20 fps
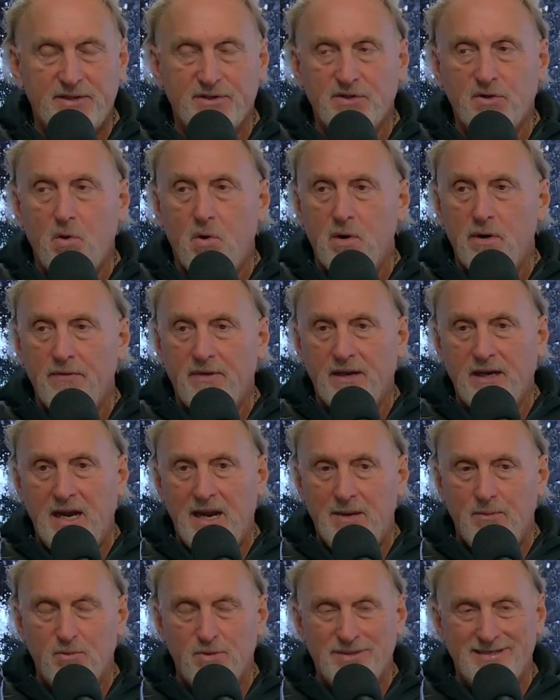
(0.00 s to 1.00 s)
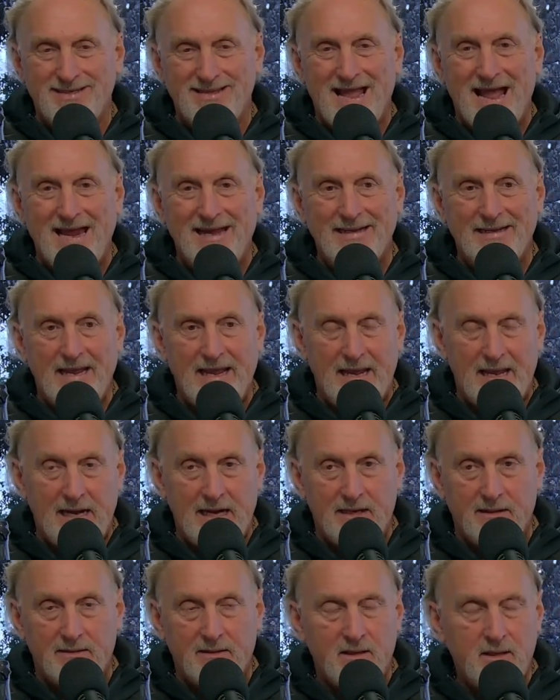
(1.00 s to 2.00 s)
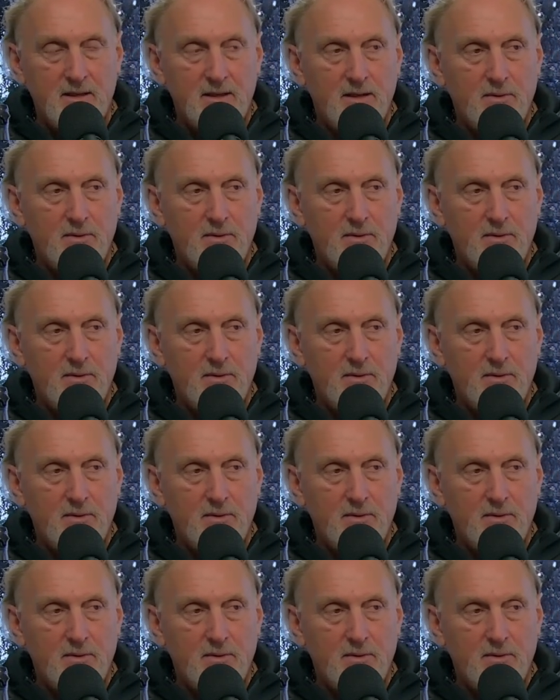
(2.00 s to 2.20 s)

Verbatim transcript: the score of the game was nine to eight.